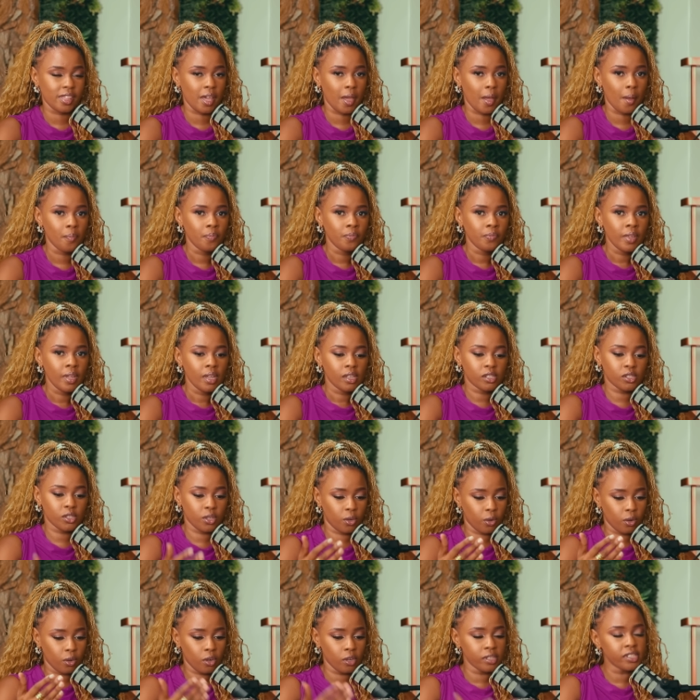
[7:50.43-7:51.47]
there.
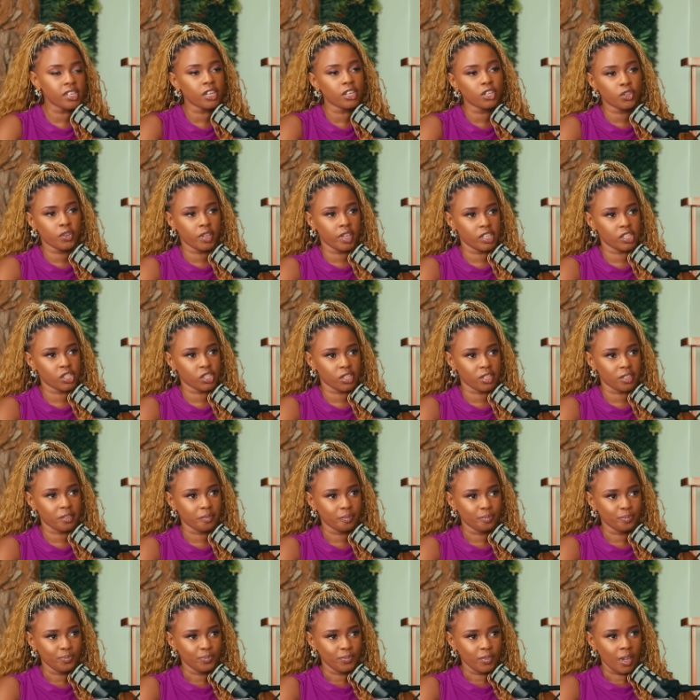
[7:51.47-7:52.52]
So content creation.
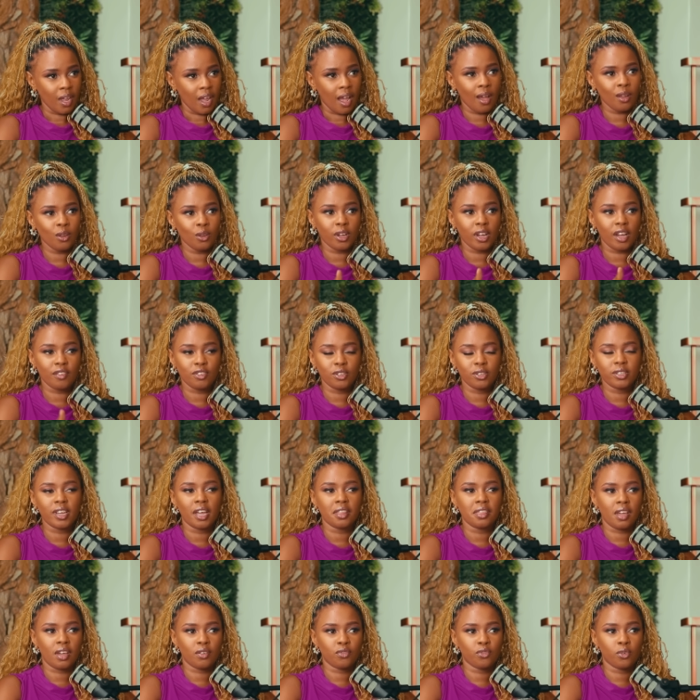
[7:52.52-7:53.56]
How long have you
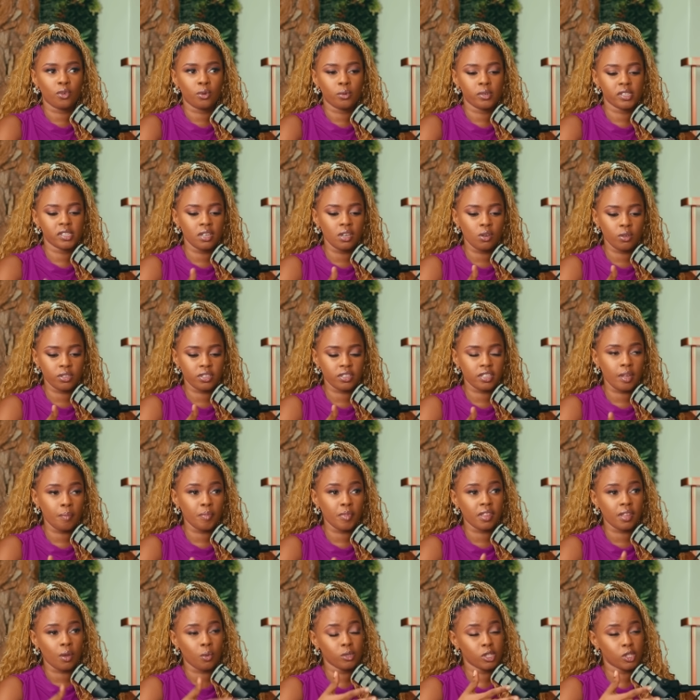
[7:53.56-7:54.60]
done that for? Was it also
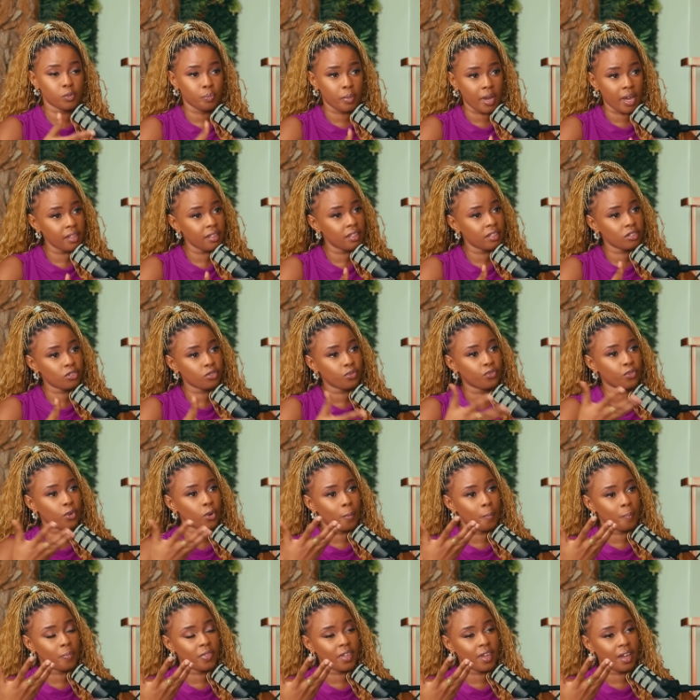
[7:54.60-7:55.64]
something that was birthed
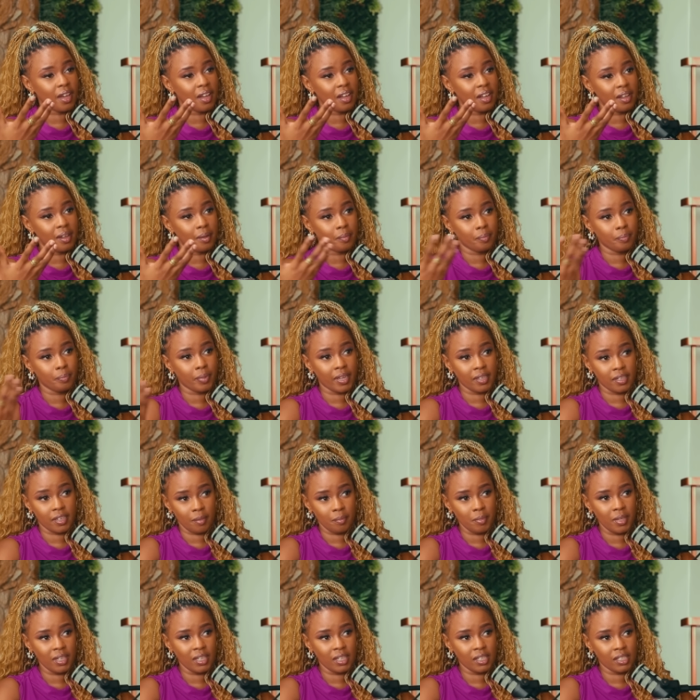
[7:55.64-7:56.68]
from the
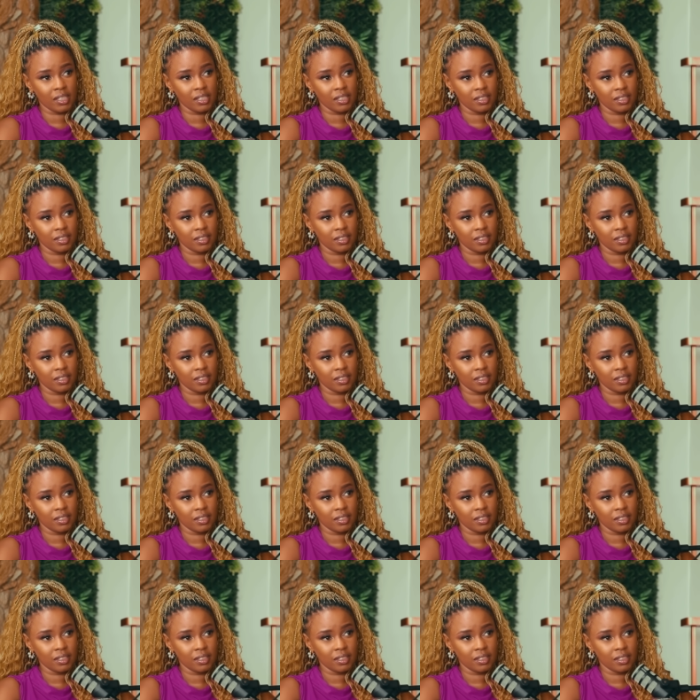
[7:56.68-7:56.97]
pandemic?